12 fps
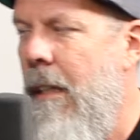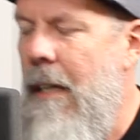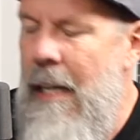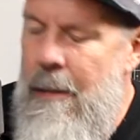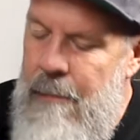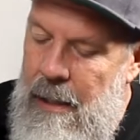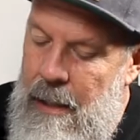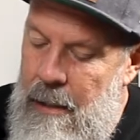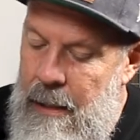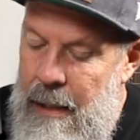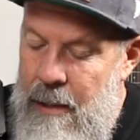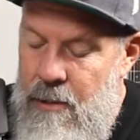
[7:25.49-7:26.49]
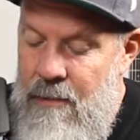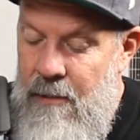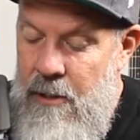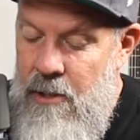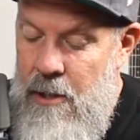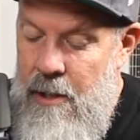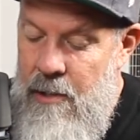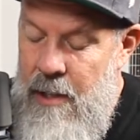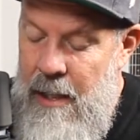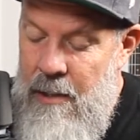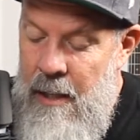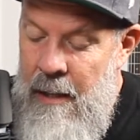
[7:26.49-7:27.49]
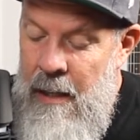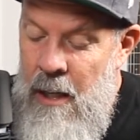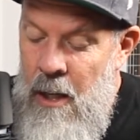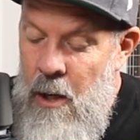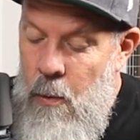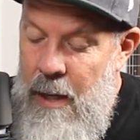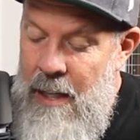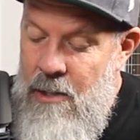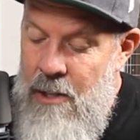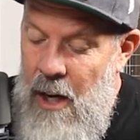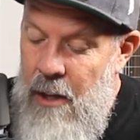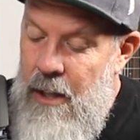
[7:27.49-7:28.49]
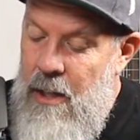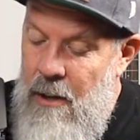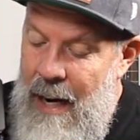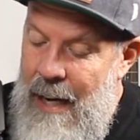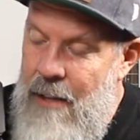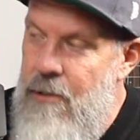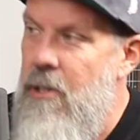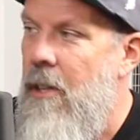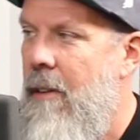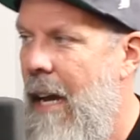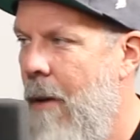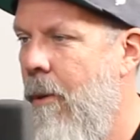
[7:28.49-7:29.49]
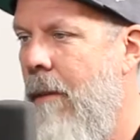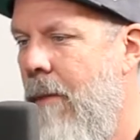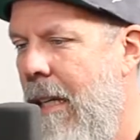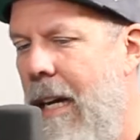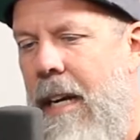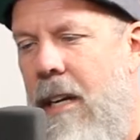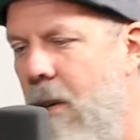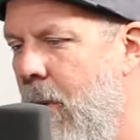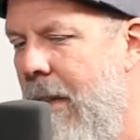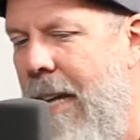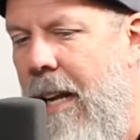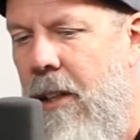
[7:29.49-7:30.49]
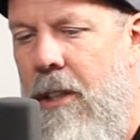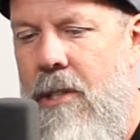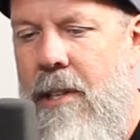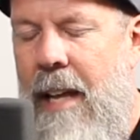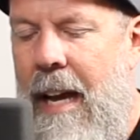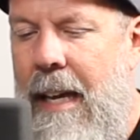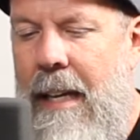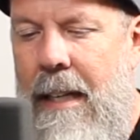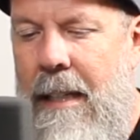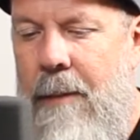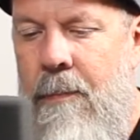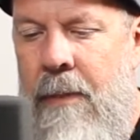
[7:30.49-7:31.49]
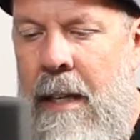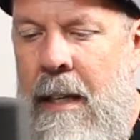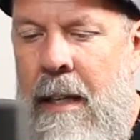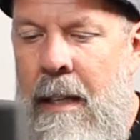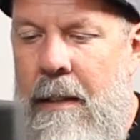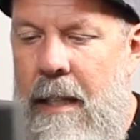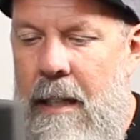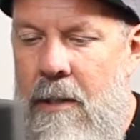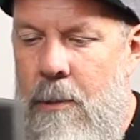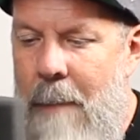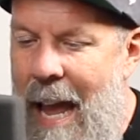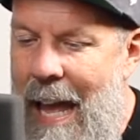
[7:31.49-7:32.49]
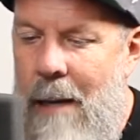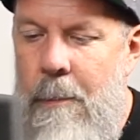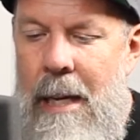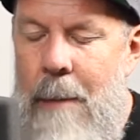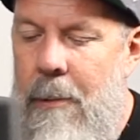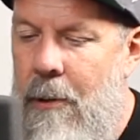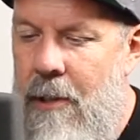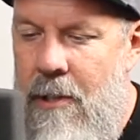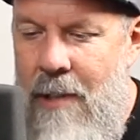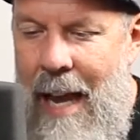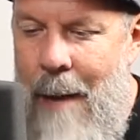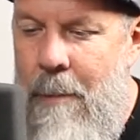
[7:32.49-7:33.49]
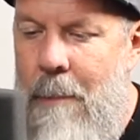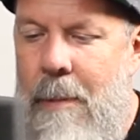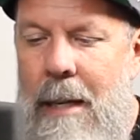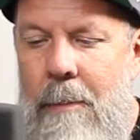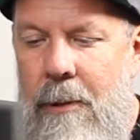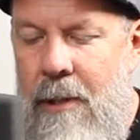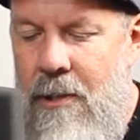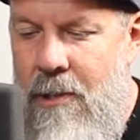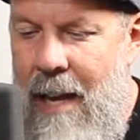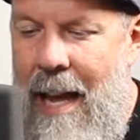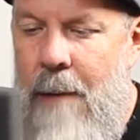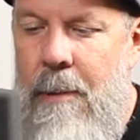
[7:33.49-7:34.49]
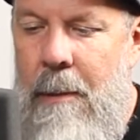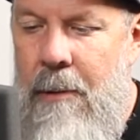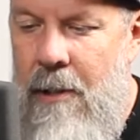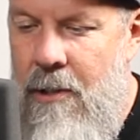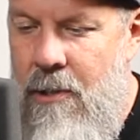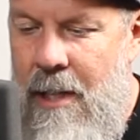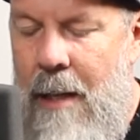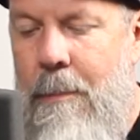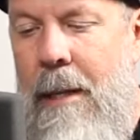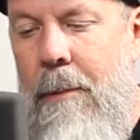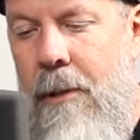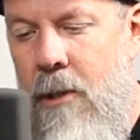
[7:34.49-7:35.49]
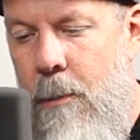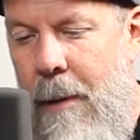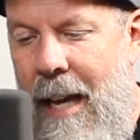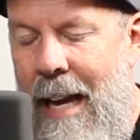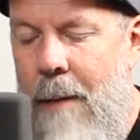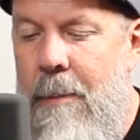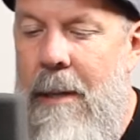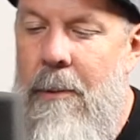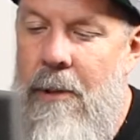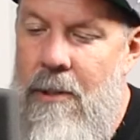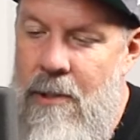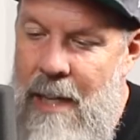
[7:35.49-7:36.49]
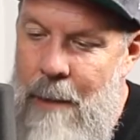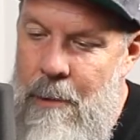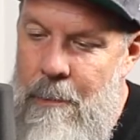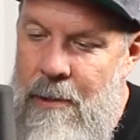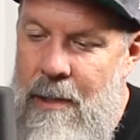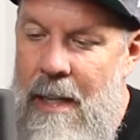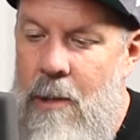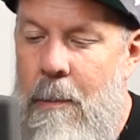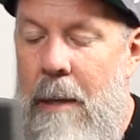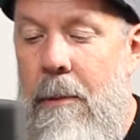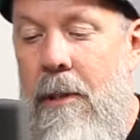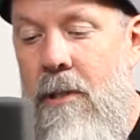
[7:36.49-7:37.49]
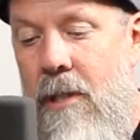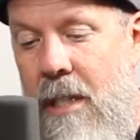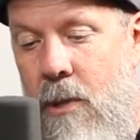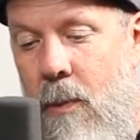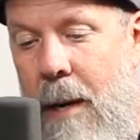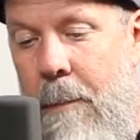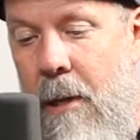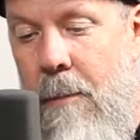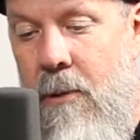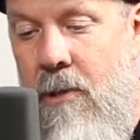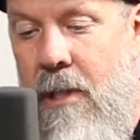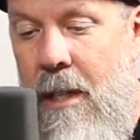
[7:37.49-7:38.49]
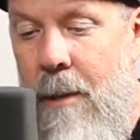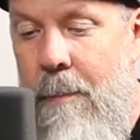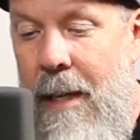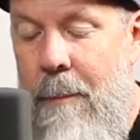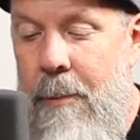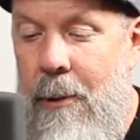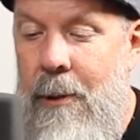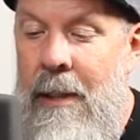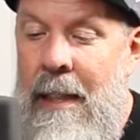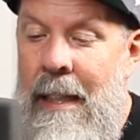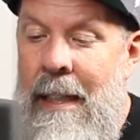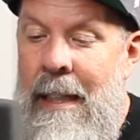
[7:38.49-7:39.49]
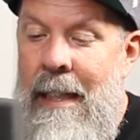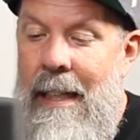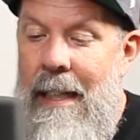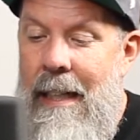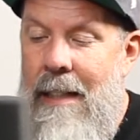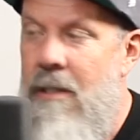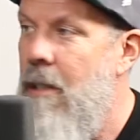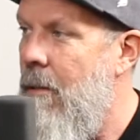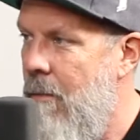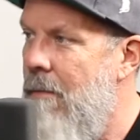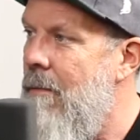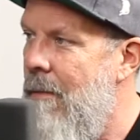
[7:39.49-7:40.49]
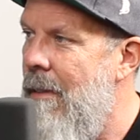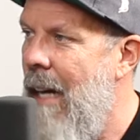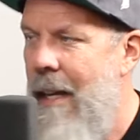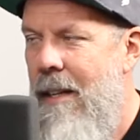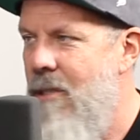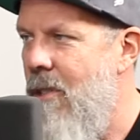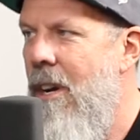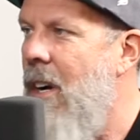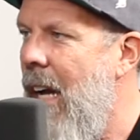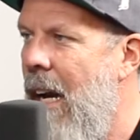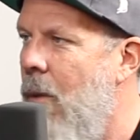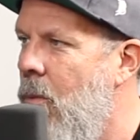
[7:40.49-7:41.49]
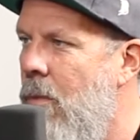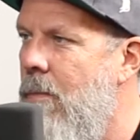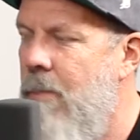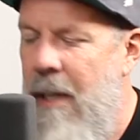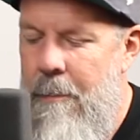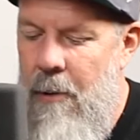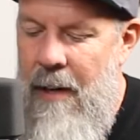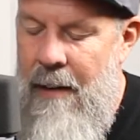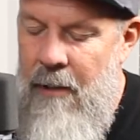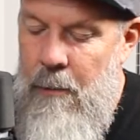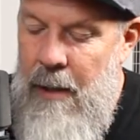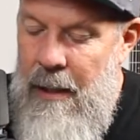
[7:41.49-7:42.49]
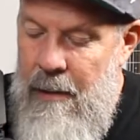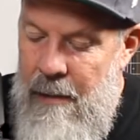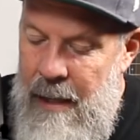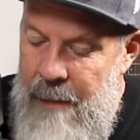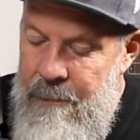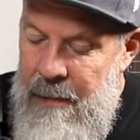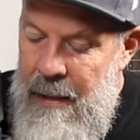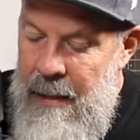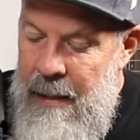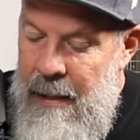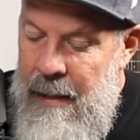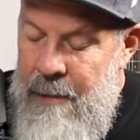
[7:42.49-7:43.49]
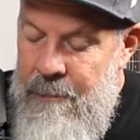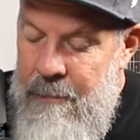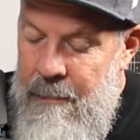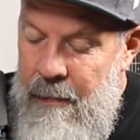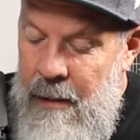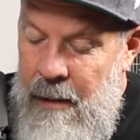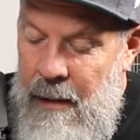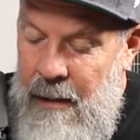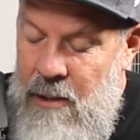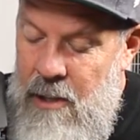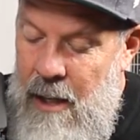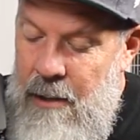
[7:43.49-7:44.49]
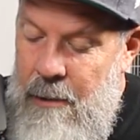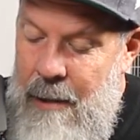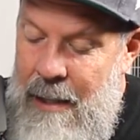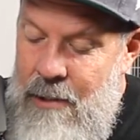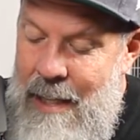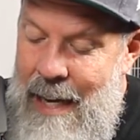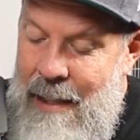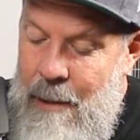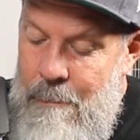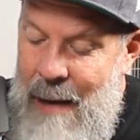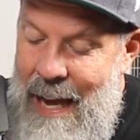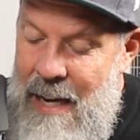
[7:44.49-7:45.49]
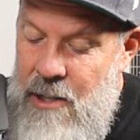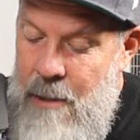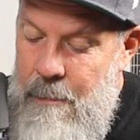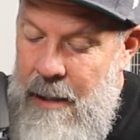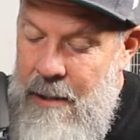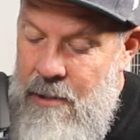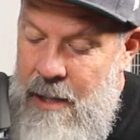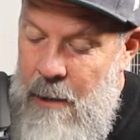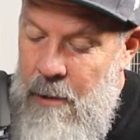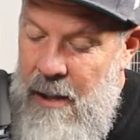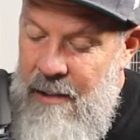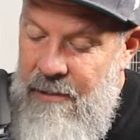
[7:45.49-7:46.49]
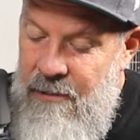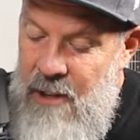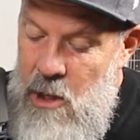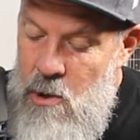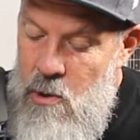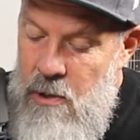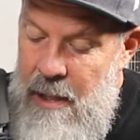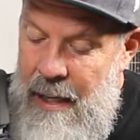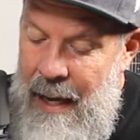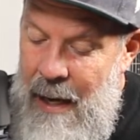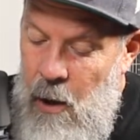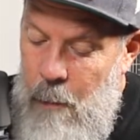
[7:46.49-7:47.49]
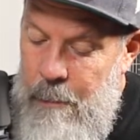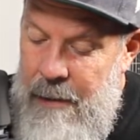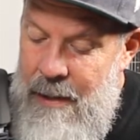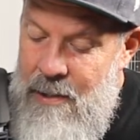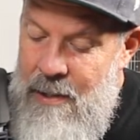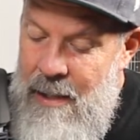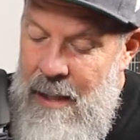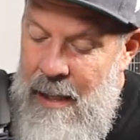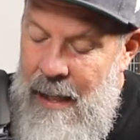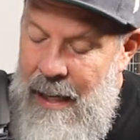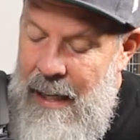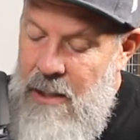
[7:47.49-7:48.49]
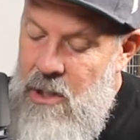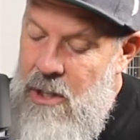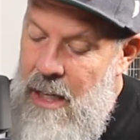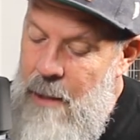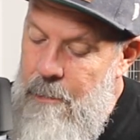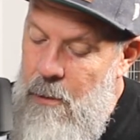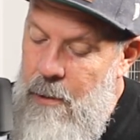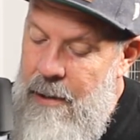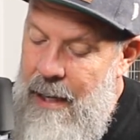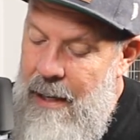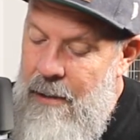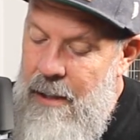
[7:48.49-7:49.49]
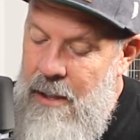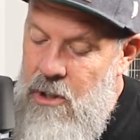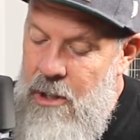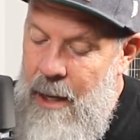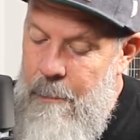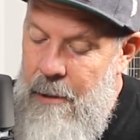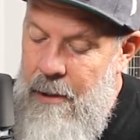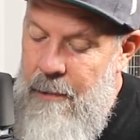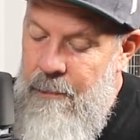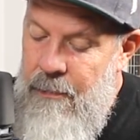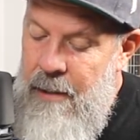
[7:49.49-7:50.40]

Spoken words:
All right. Here it is. Verse 36. When he saw the crowds, so now we kind of know what that looks like. There's mad people, there's happy people, there's sad people, there's sick people, there's blind people, there's demon-possessed people, there's disreputable sinner people. There's all kind of people everywhere. All right. He saw the crowds. He had compassion because they were confused and helpless, like sheep without a shepherd.